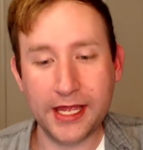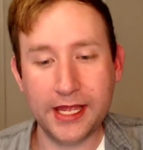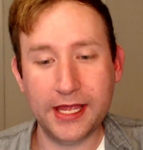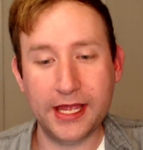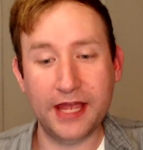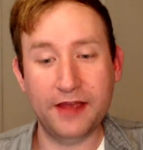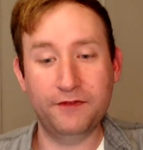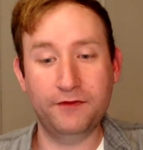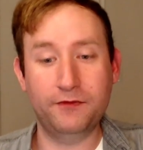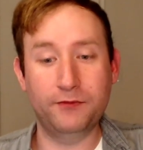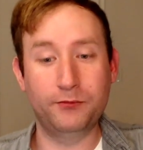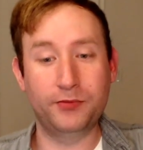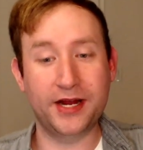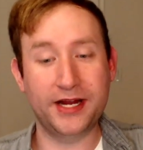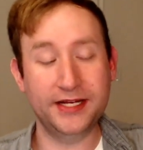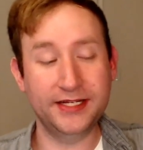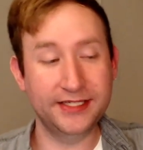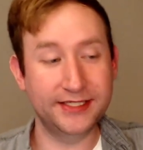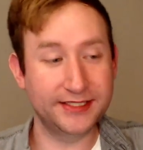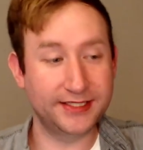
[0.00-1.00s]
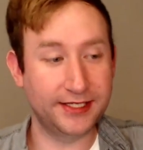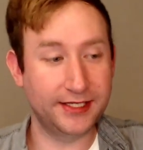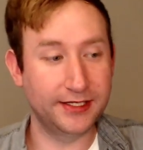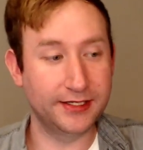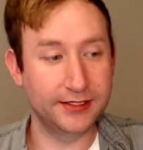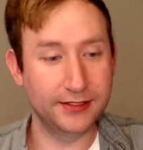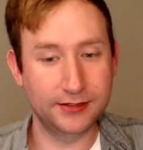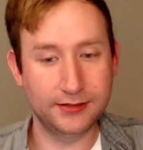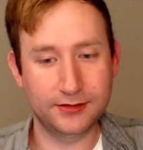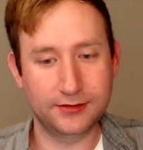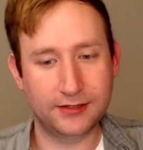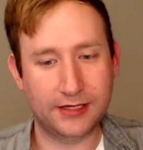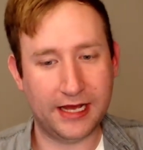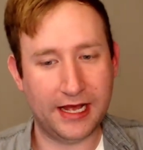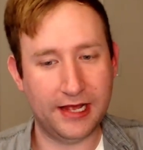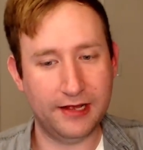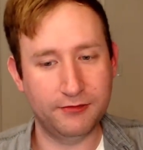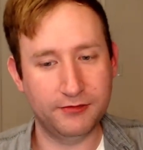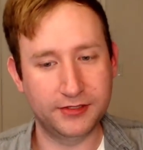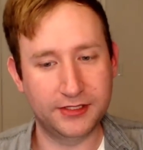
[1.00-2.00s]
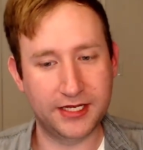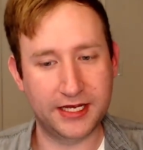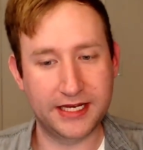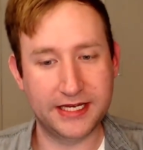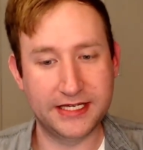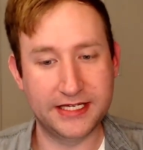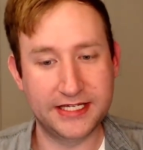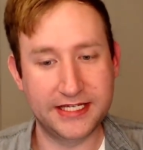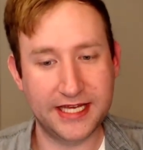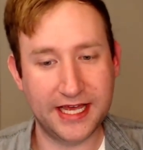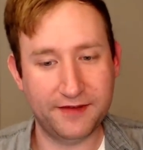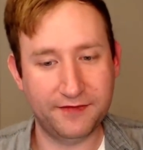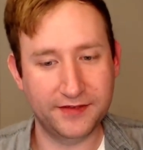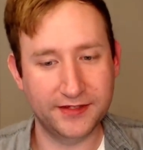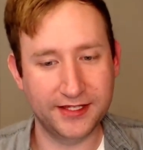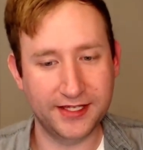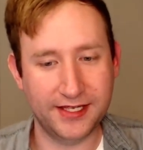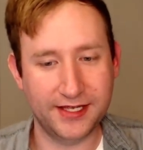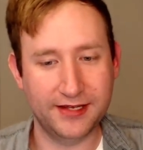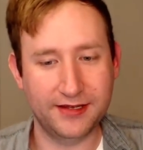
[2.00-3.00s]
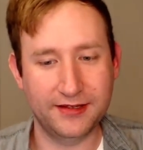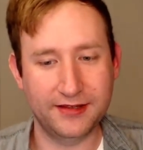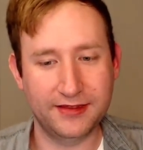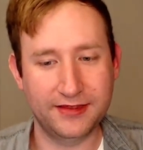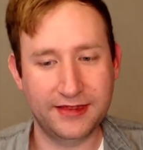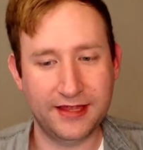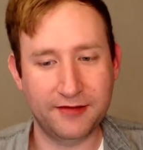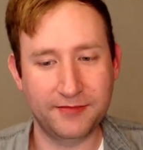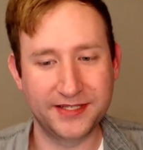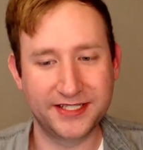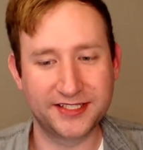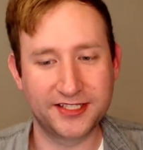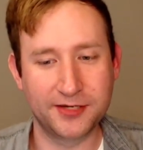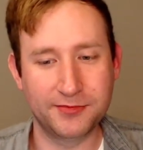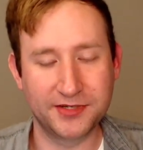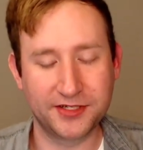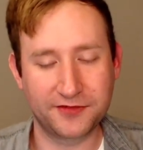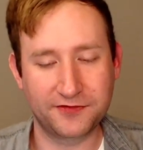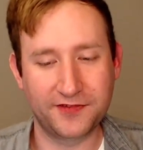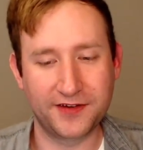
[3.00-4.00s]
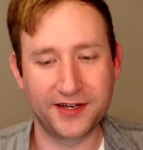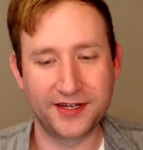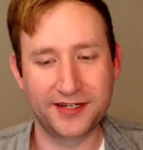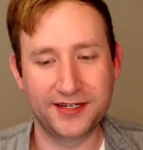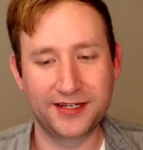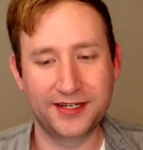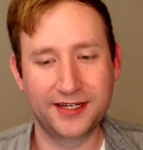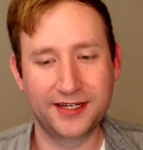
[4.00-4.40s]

If Brandon is here, I would definitely, that would be so much fun